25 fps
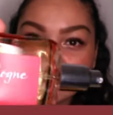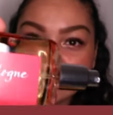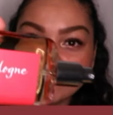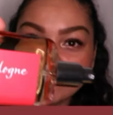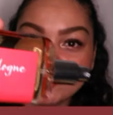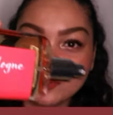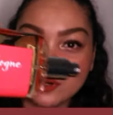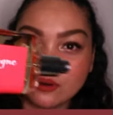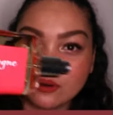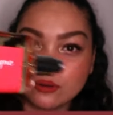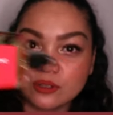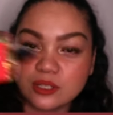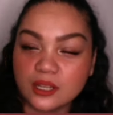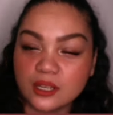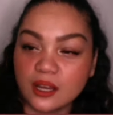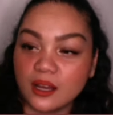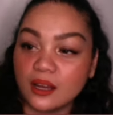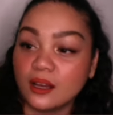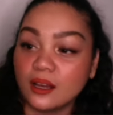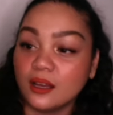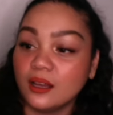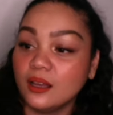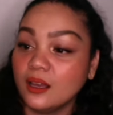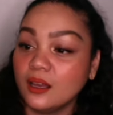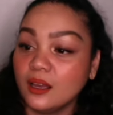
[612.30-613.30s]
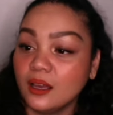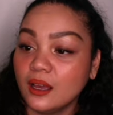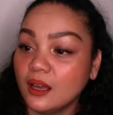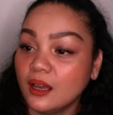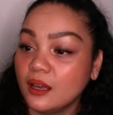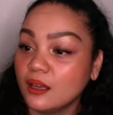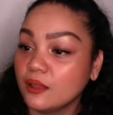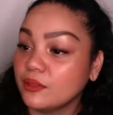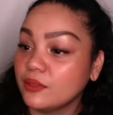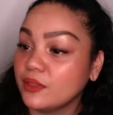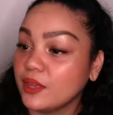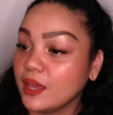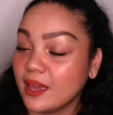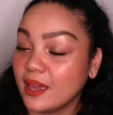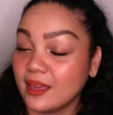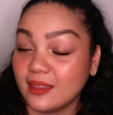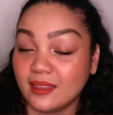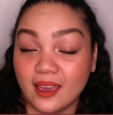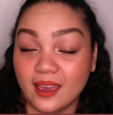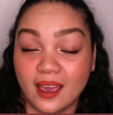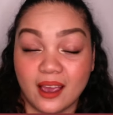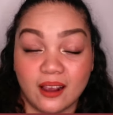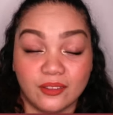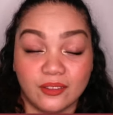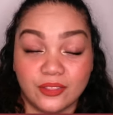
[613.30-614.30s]
Tuberosa,
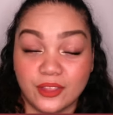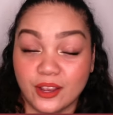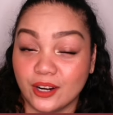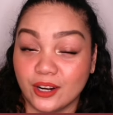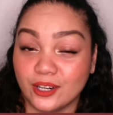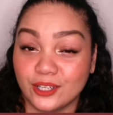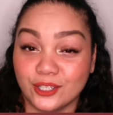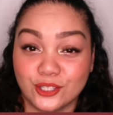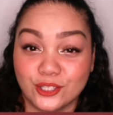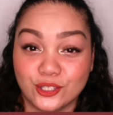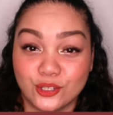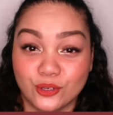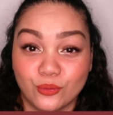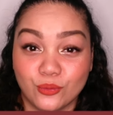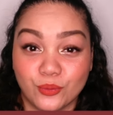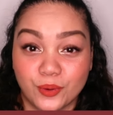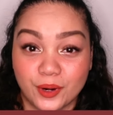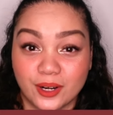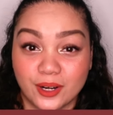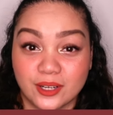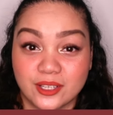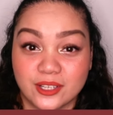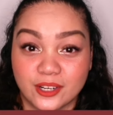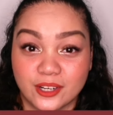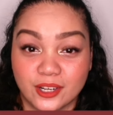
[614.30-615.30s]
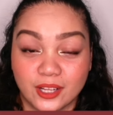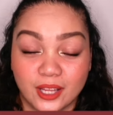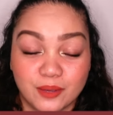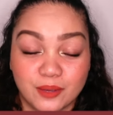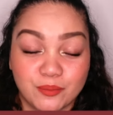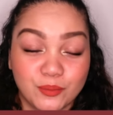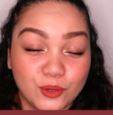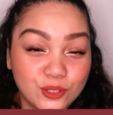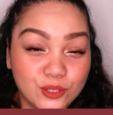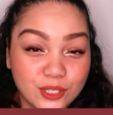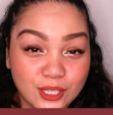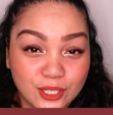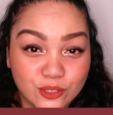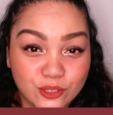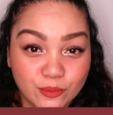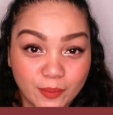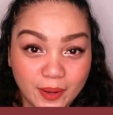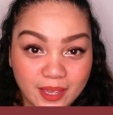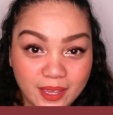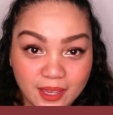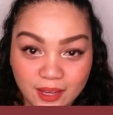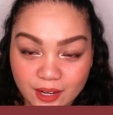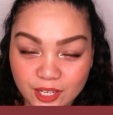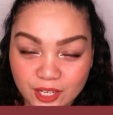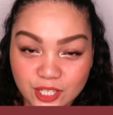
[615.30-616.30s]
they are the two words that are like music to
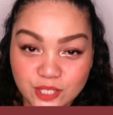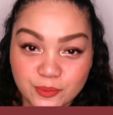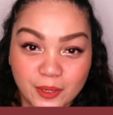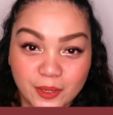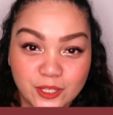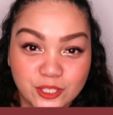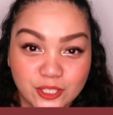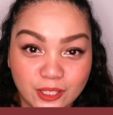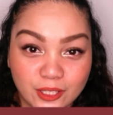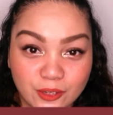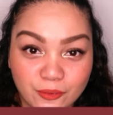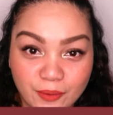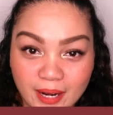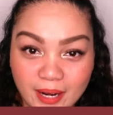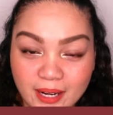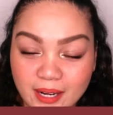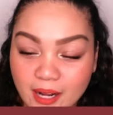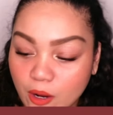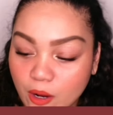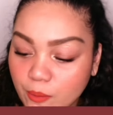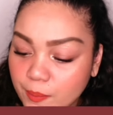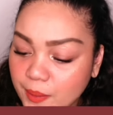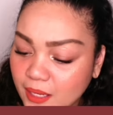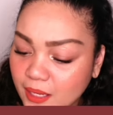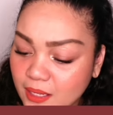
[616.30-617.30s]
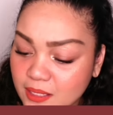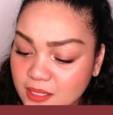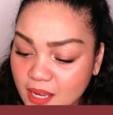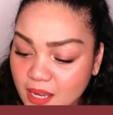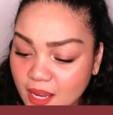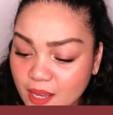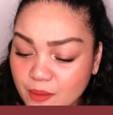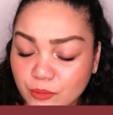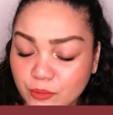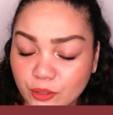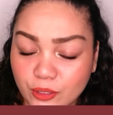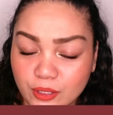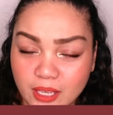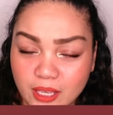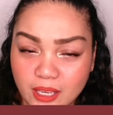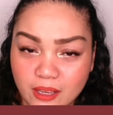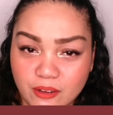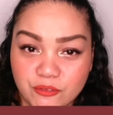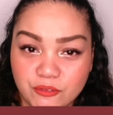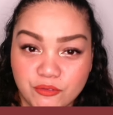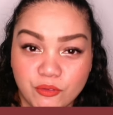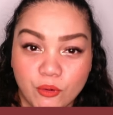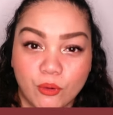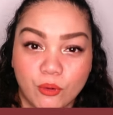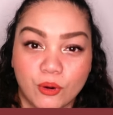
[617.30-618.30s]
my ear, especially right now because I'm looking
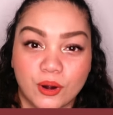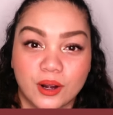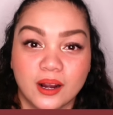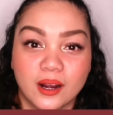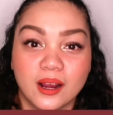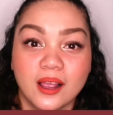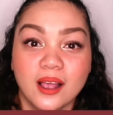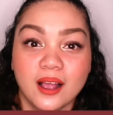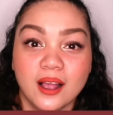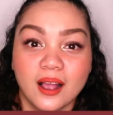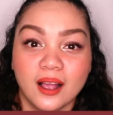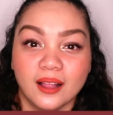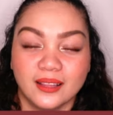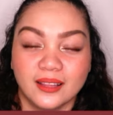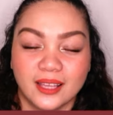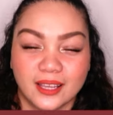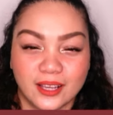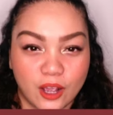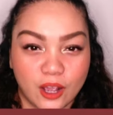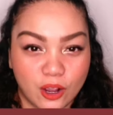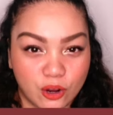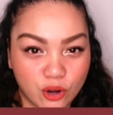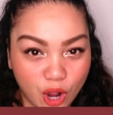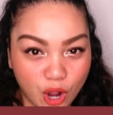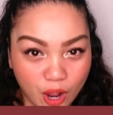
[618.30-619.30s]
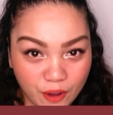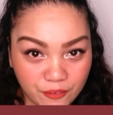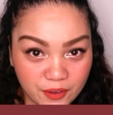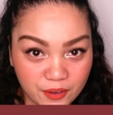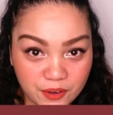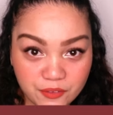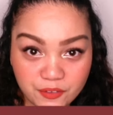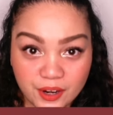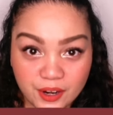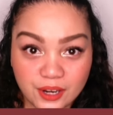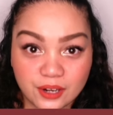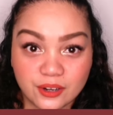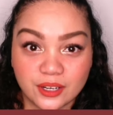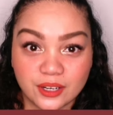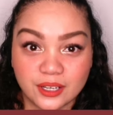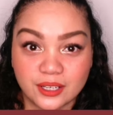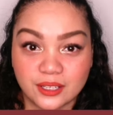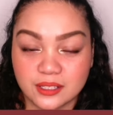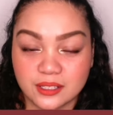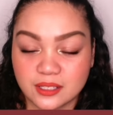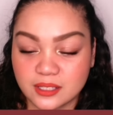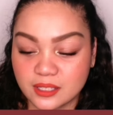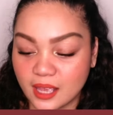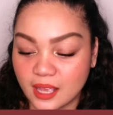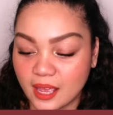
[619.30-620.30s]
for like a coffee
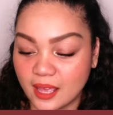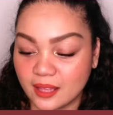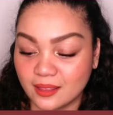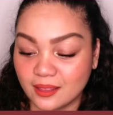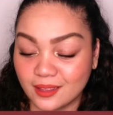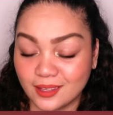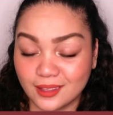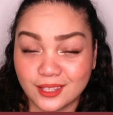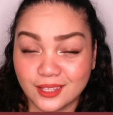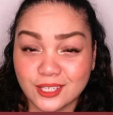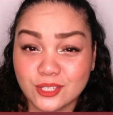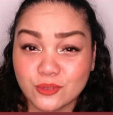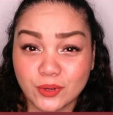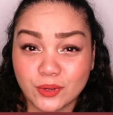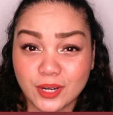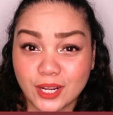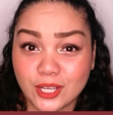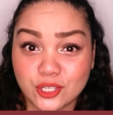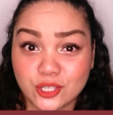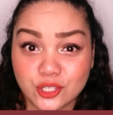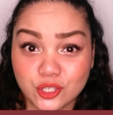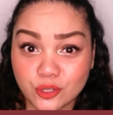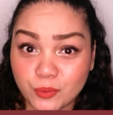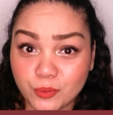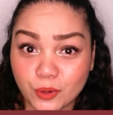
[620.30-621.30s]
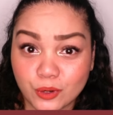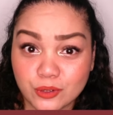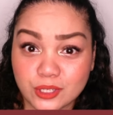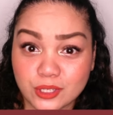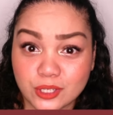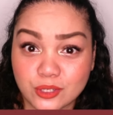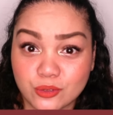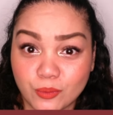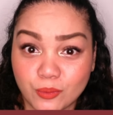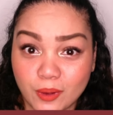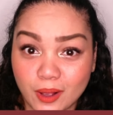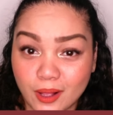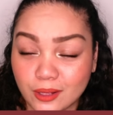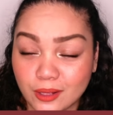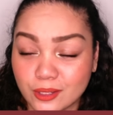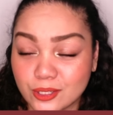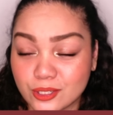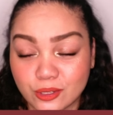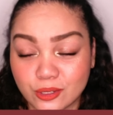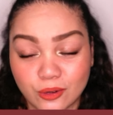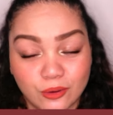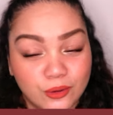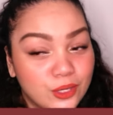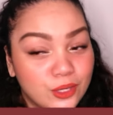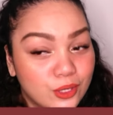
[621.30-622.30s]
fragrance. And then this one has tuberose as well.
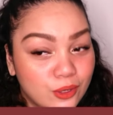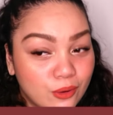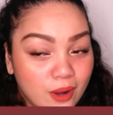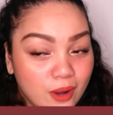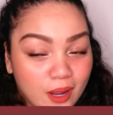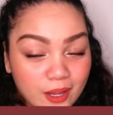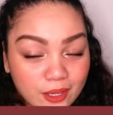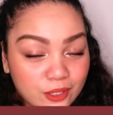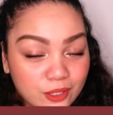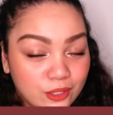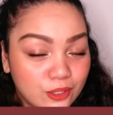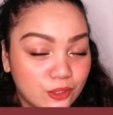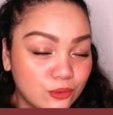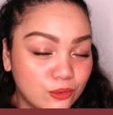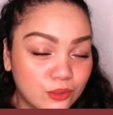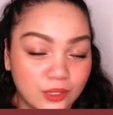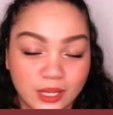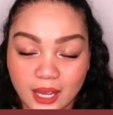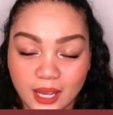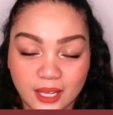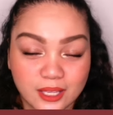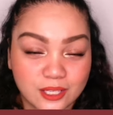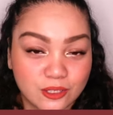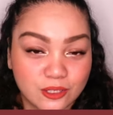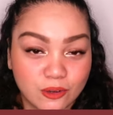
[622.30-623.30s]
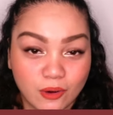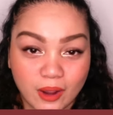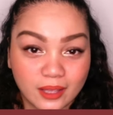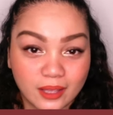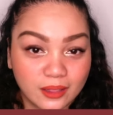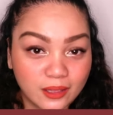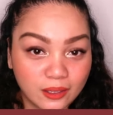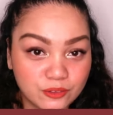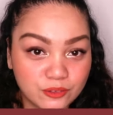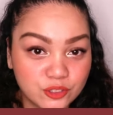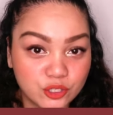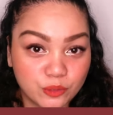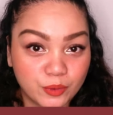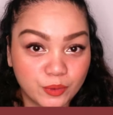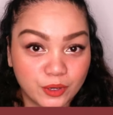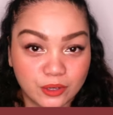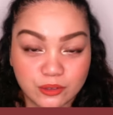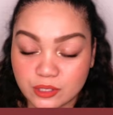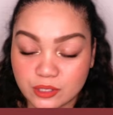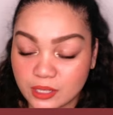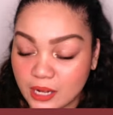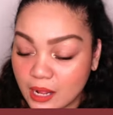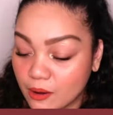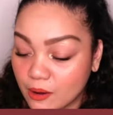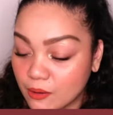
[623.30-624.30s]
So, you know, you guys know I love
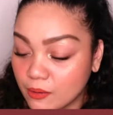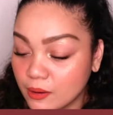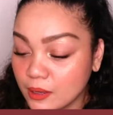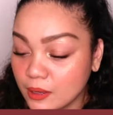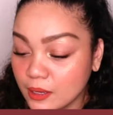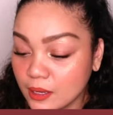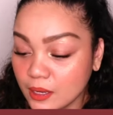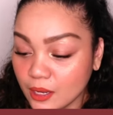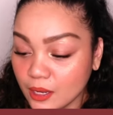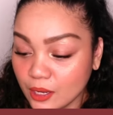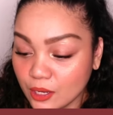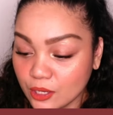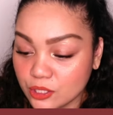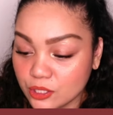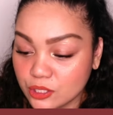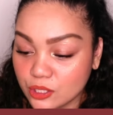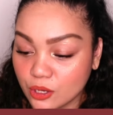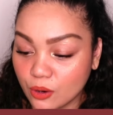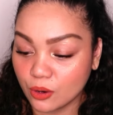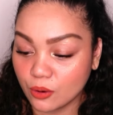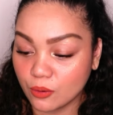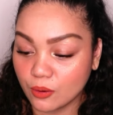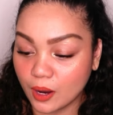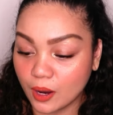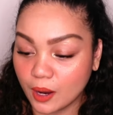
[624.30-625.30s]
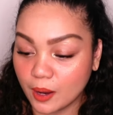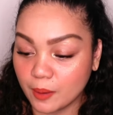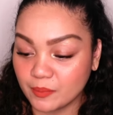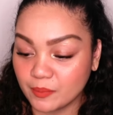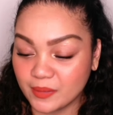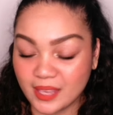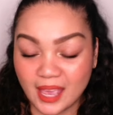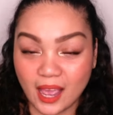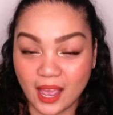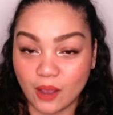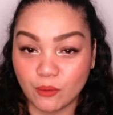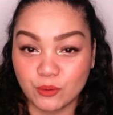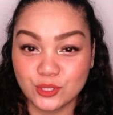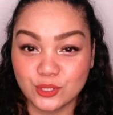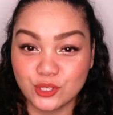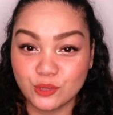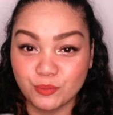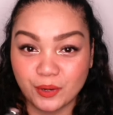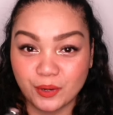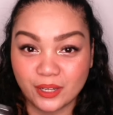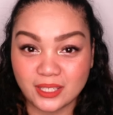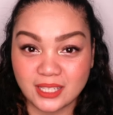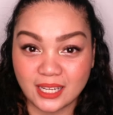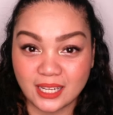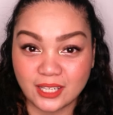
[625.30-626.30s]
tuberose now. So, yeah, I was
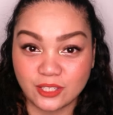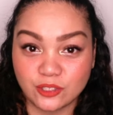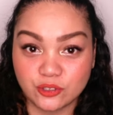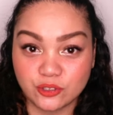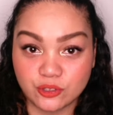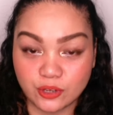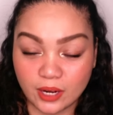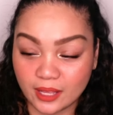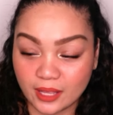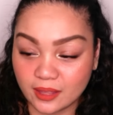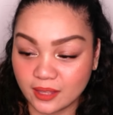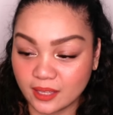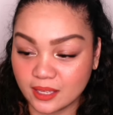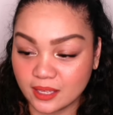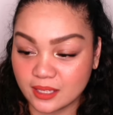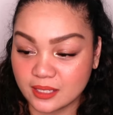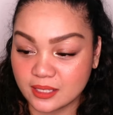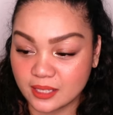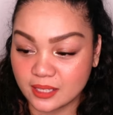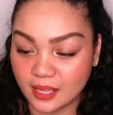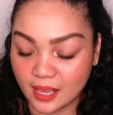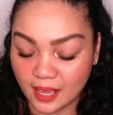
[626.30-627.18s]
super excited to try this.